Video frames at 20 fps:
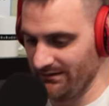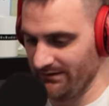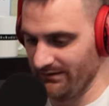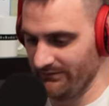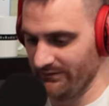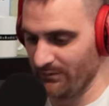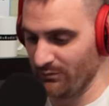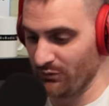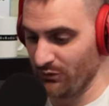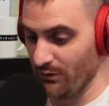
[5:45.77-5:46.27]
of uh,
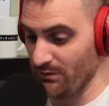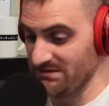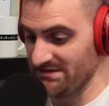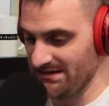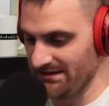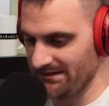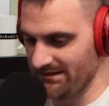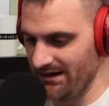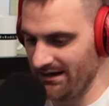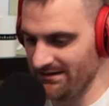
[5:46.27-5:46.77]
the
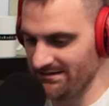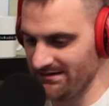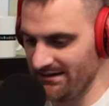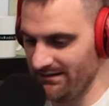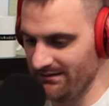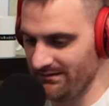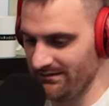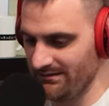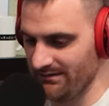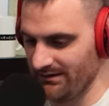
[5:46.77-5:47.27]
protein
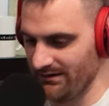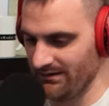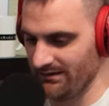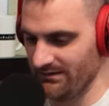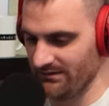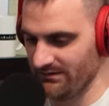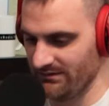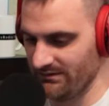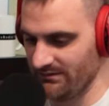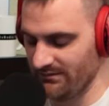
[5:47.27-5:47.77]
content
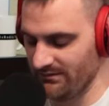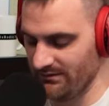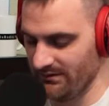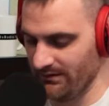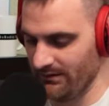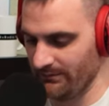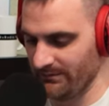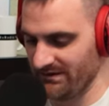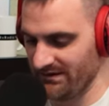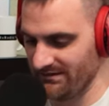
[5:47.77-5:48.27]
is
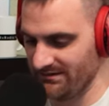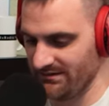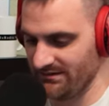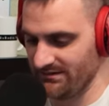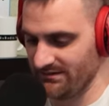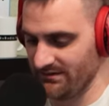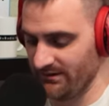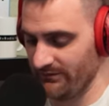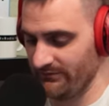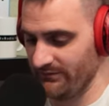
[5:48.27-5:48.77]
um,
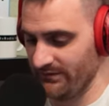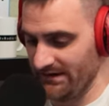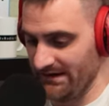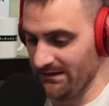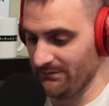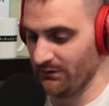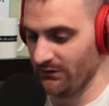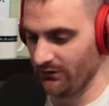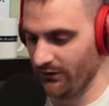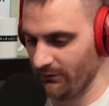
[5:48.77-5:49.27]
consists of
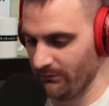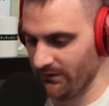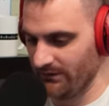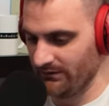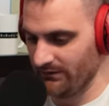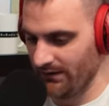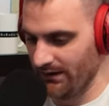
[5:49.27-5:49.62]
hemoglobin,